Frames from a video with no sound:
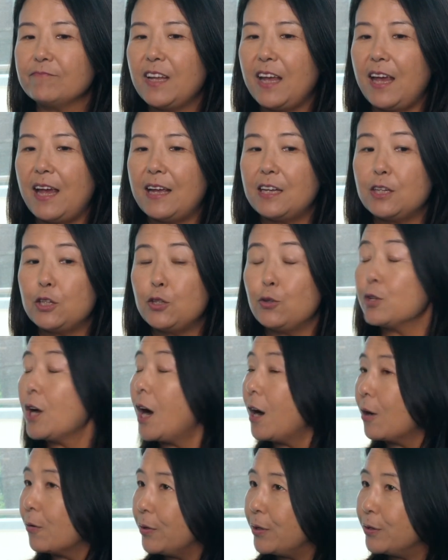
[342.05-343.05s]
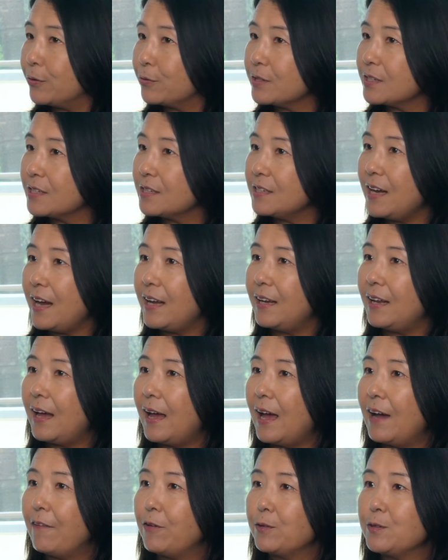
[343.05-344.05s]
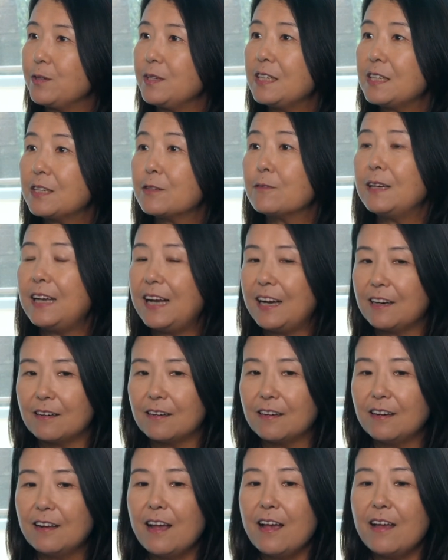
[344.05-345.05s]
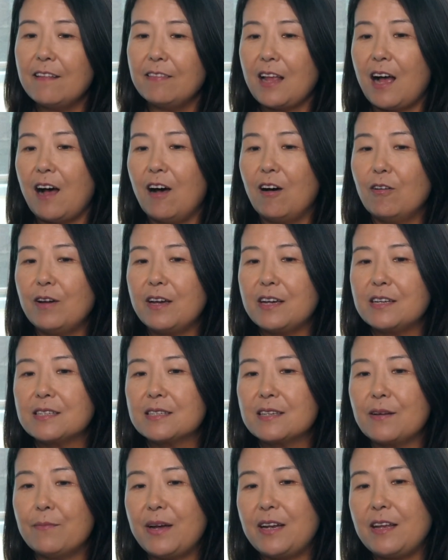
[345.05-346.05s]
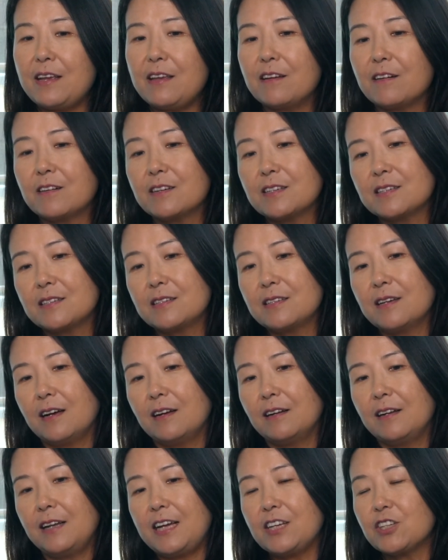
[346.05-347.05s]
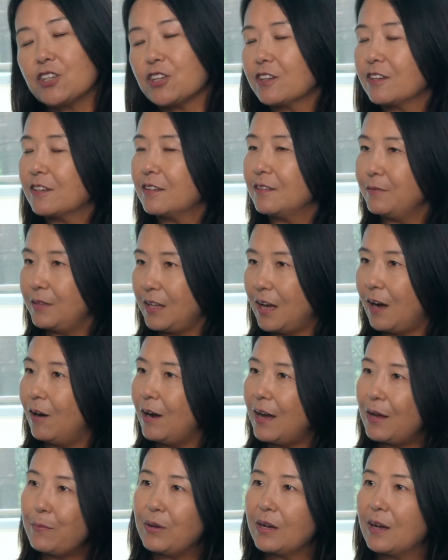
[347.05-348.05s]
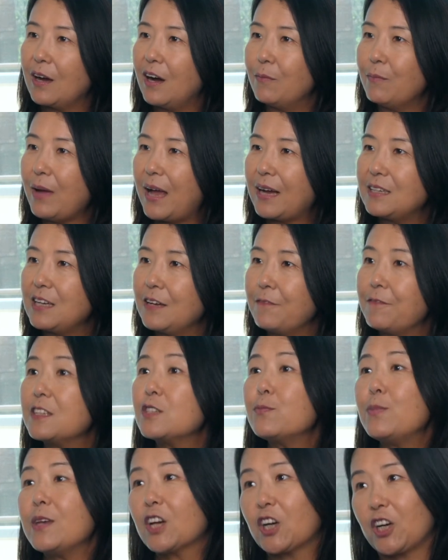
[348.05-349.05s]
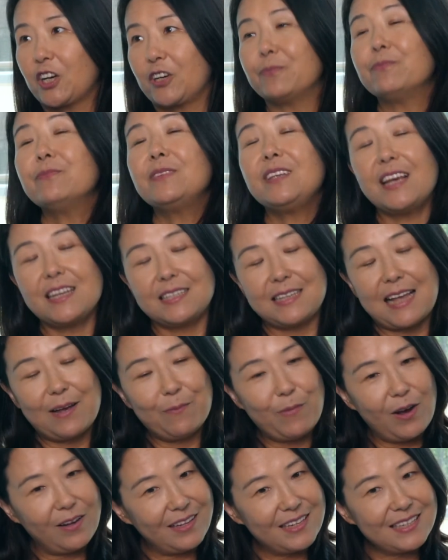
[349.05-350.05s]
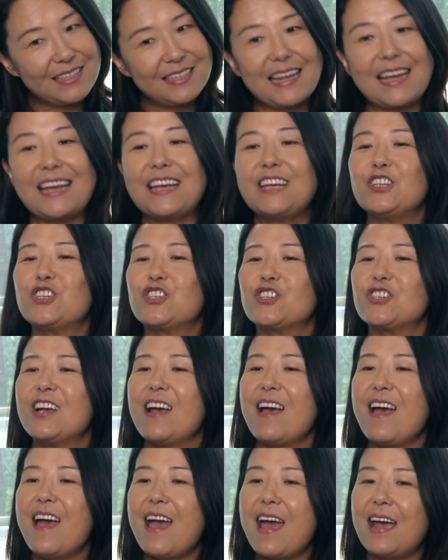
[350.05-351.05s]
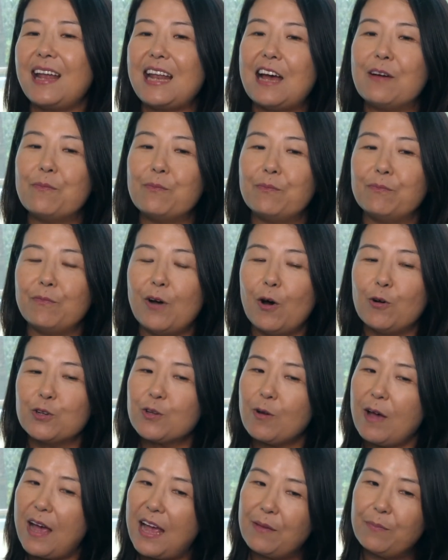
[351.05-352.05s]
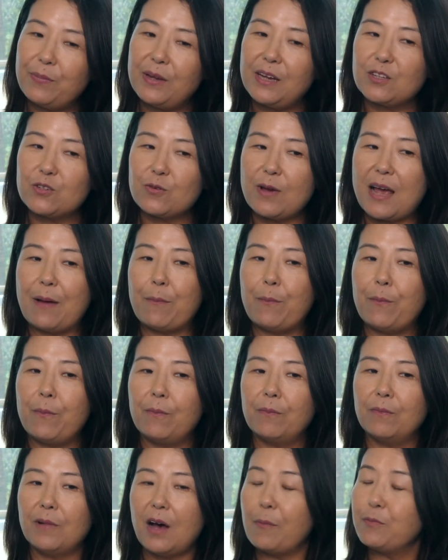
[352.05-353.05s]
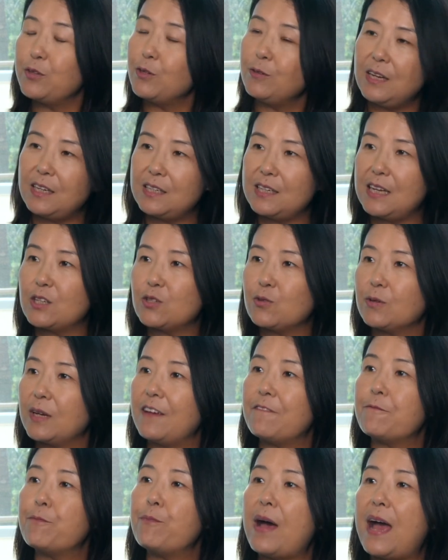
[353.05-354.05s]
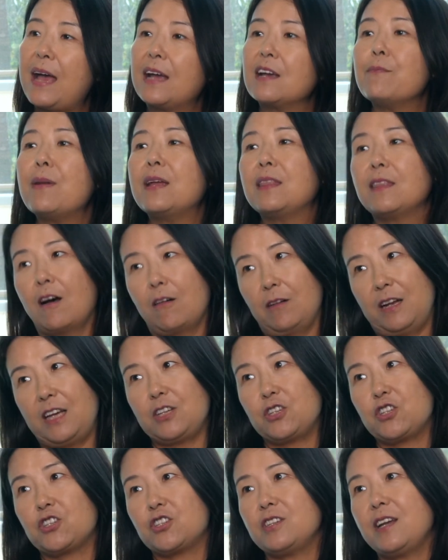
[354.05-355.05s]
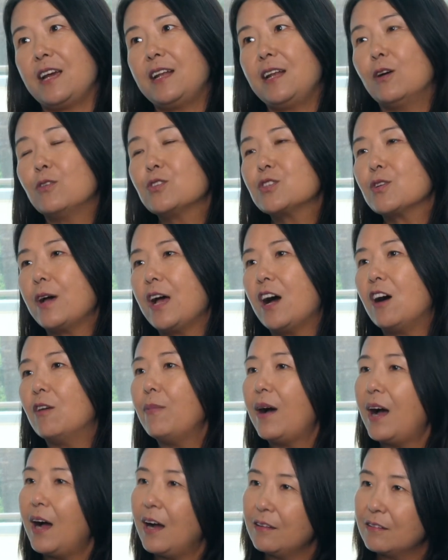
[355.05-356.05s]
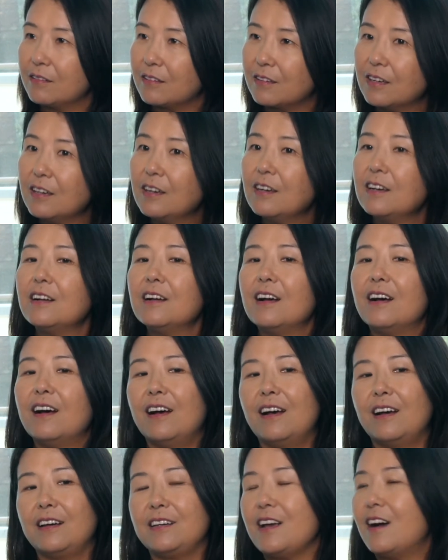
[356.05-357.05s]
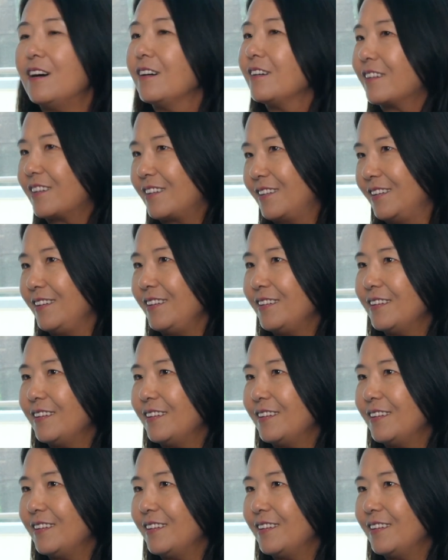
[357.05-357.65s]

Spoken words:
the tutorials, and I have opportunity to learn. Now, as many years later, now I become active speaker. Yes, I'm on the stage, and I'm also happy to have opportunities to give back my knowledge and also help other younger